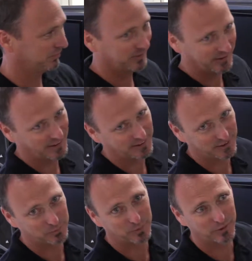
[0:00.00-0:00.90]
get on the
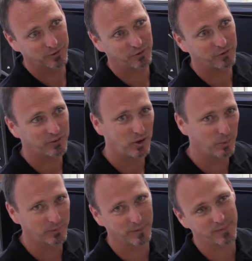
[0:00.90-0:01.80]
computers,
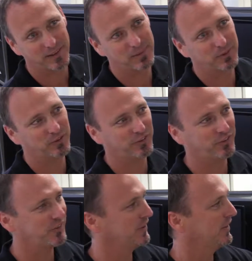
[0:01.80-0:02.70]
open up the images,
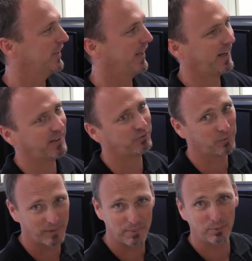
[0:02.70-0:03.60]
and
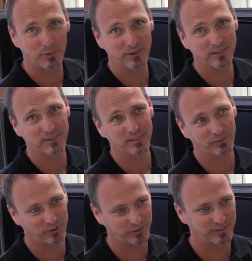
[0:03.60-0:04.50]
from that point,
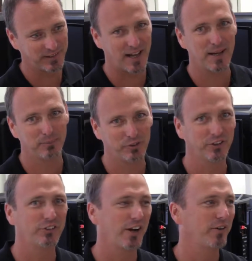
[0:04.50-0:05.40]
we're timed
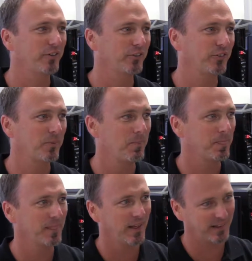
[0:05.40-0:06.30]
6 hours,
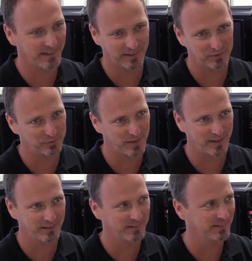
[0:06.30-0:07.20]
and they have to
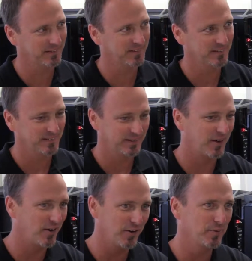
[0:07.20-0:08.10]
find
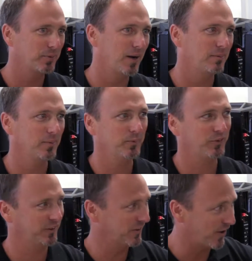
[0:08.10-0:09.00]
all the problems
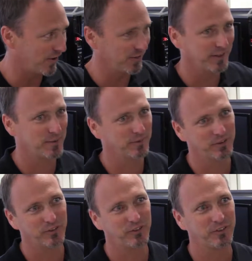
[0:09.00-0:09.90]
and all the
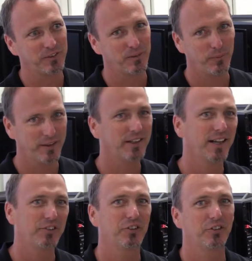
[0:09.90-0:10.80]
images within
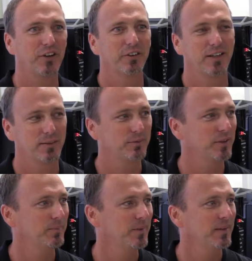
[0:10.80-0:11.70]
that 6 hour time
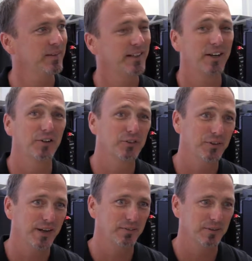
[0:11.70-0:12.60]
frame. They also
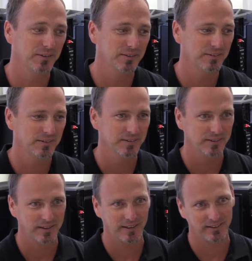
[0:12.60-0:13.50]
have
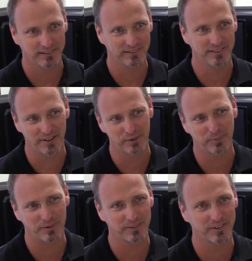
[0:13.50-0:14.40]
another
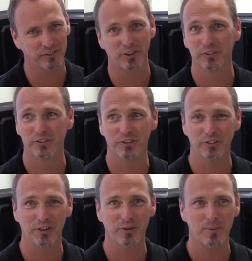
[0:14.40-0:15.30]
part that's called
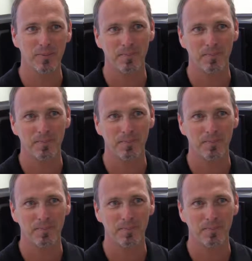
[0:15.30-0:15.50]
Cisco,